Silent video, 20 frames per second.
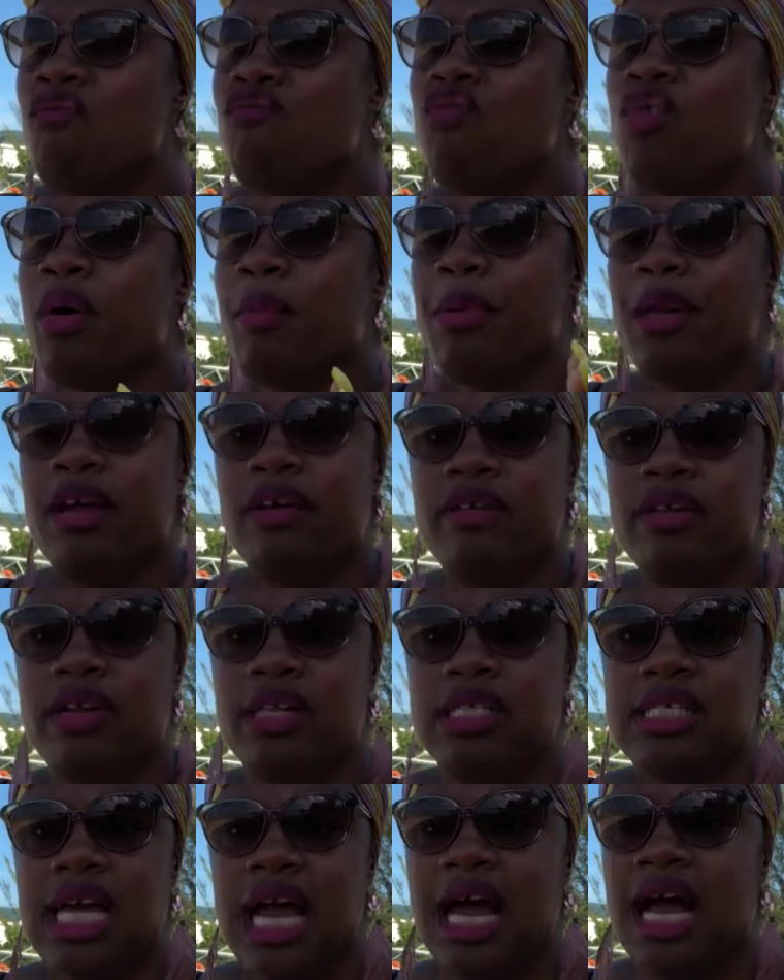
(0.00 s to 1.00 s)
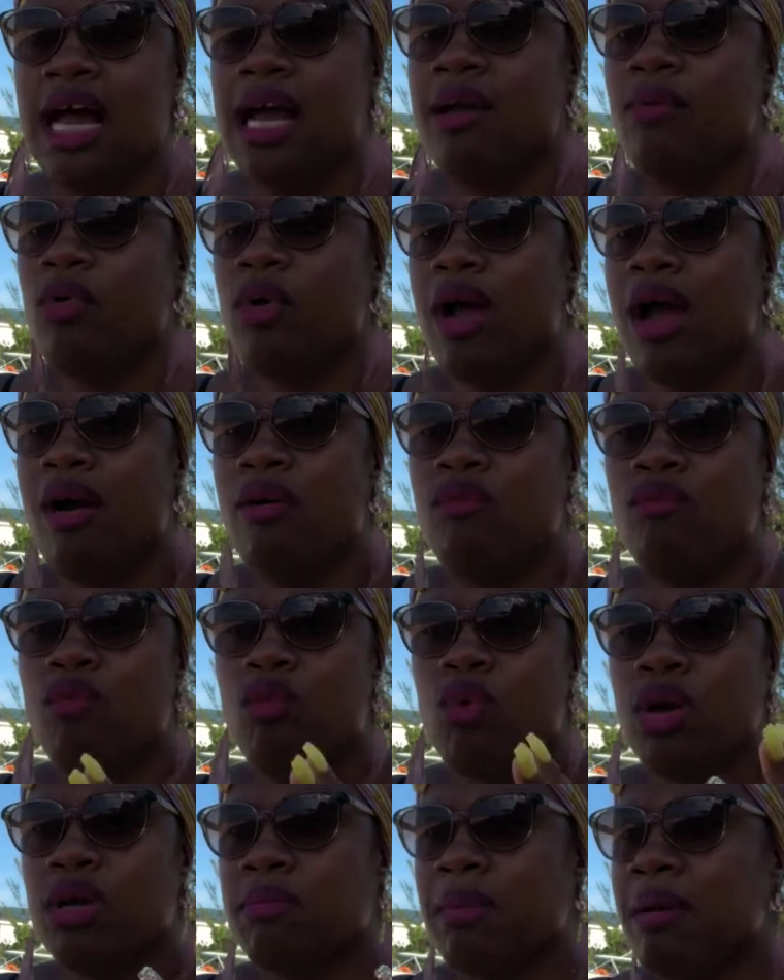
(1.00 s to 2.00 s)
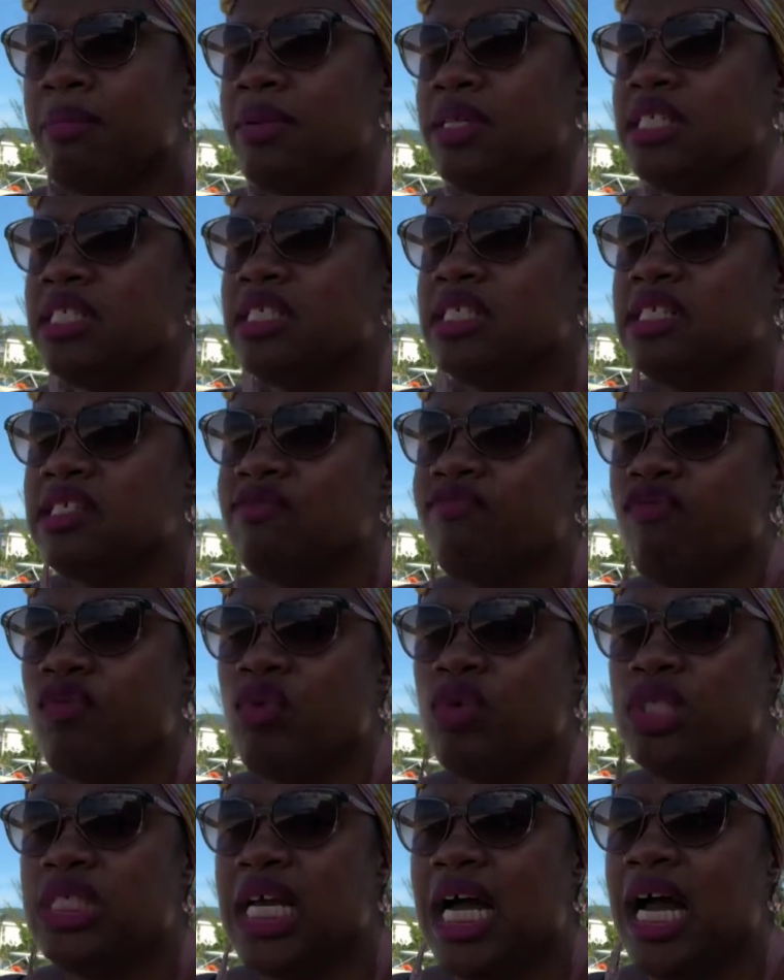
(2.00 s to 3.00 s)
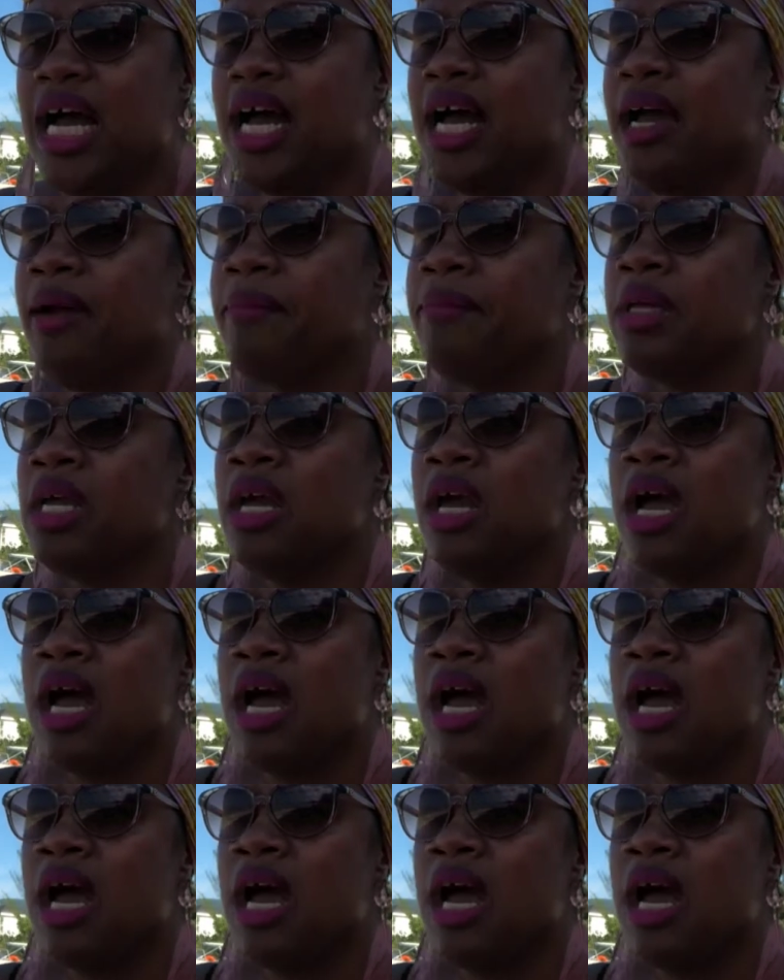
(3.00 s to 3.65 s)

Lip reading: for a period of time where I worked my business full time.